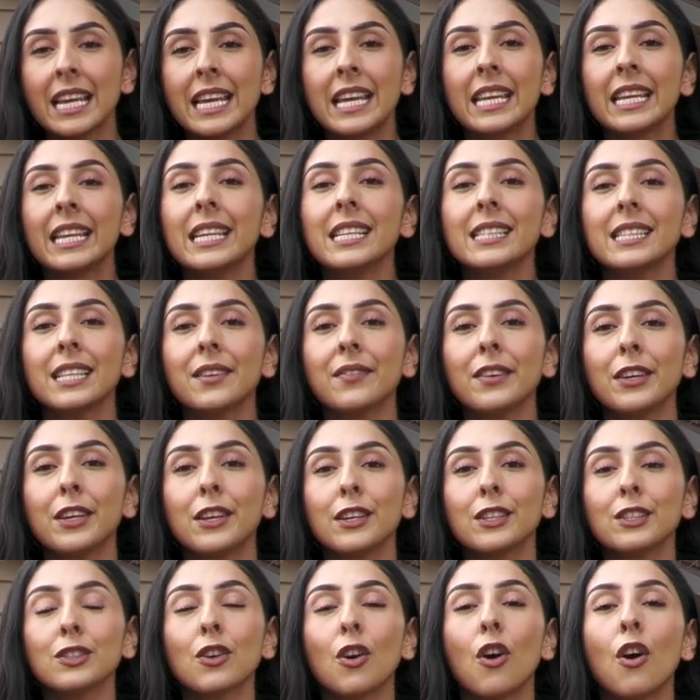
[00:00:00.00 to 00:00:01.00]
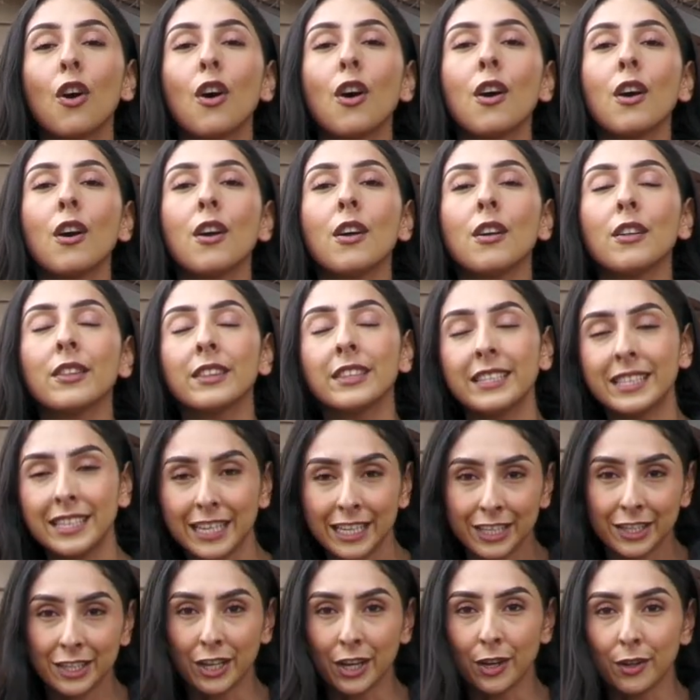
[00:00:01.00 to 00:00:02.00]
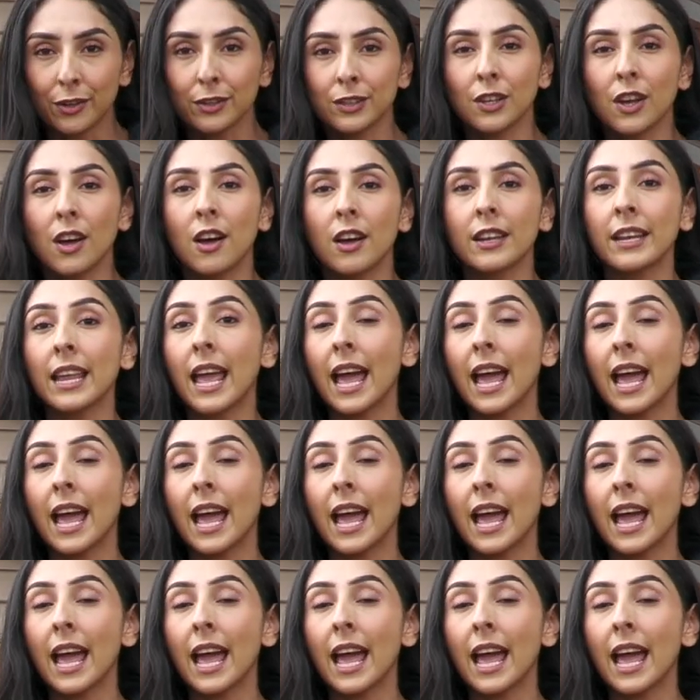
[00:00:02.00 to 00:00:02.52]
he's giving us all the details on